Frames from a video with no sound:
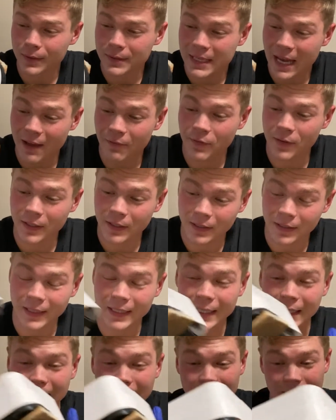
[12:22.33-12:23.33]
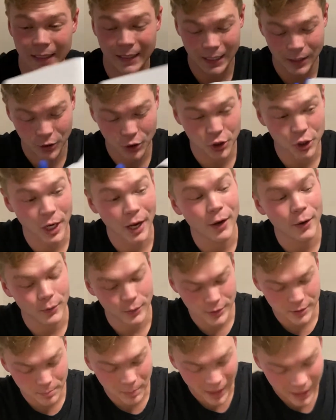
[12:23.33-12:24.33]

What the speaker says: definitely it shows by